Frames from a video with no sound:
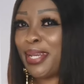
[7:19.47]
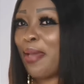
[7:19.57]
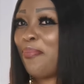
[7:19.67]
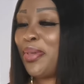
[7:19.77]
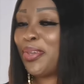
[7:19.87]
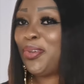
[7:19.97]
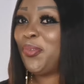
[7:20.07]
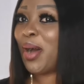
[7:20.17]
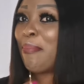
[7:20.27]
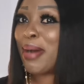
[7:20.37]
now make you
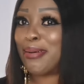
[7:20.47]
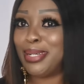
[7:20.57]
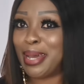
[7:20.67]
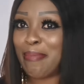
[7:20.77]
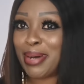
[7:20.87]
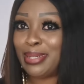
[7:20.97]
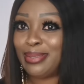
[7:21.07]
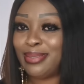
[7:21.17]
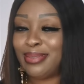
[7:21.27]
want to marry that man.